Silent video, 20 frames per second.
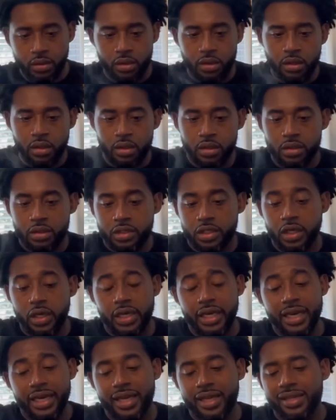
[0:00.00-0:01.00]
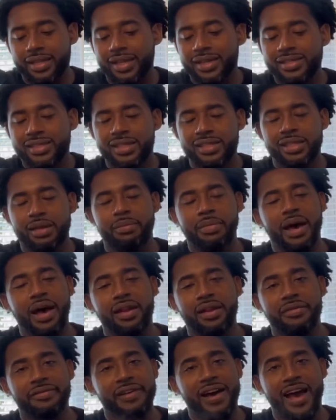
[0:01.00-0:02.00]
So again, this is about a
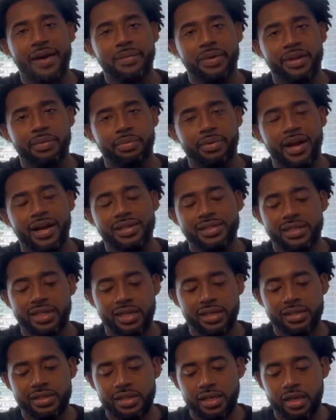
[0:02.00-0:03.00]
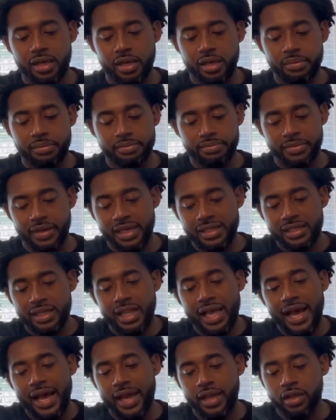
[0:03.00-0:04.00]
5-minute process. It's a lot,
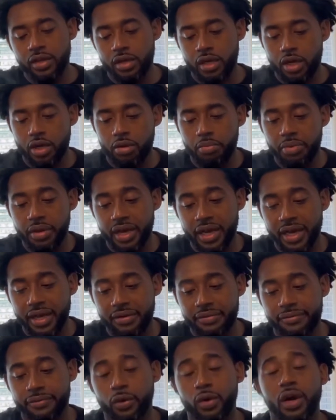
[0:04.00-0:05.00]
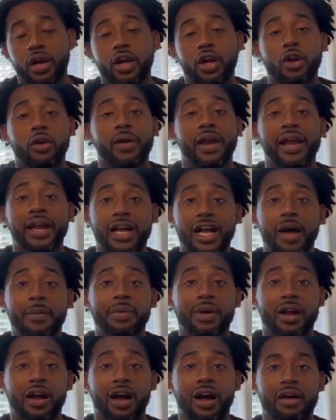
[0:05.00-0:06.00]
you know, but for a great cup of
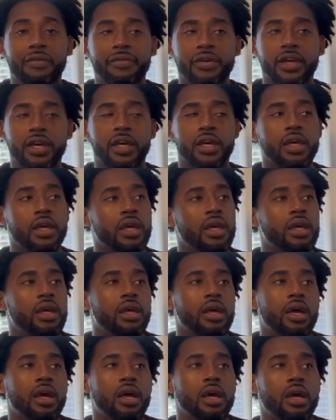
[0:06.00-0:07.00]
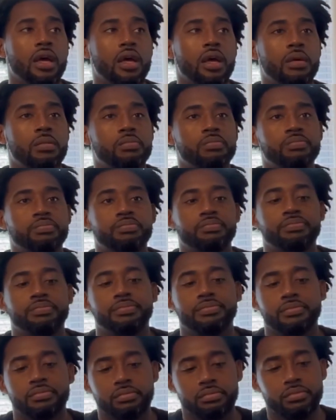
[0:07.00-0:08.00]
coffee,
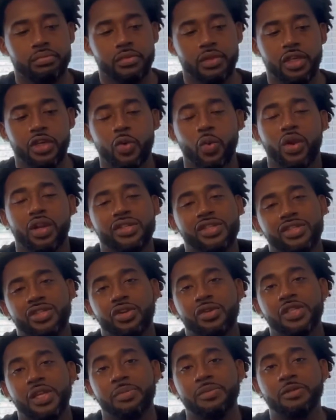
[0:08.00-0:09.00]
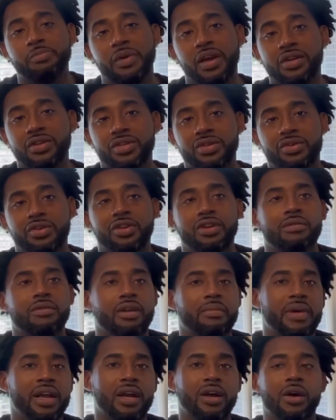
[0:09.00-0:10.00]
you want to just do something special. You don't want to make a
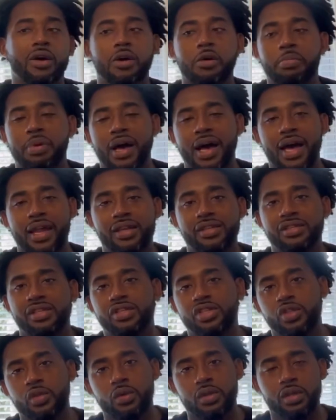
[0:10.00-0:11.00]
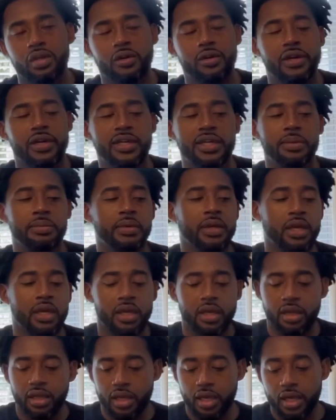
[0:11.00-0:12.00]
whole pot. It's just you at the crib.
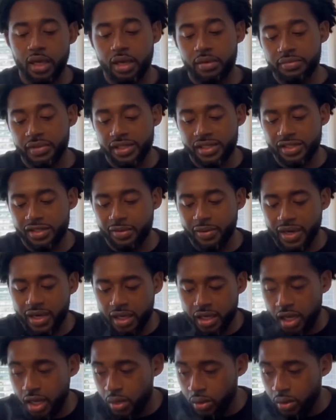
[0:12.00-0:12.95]
This is the way to go.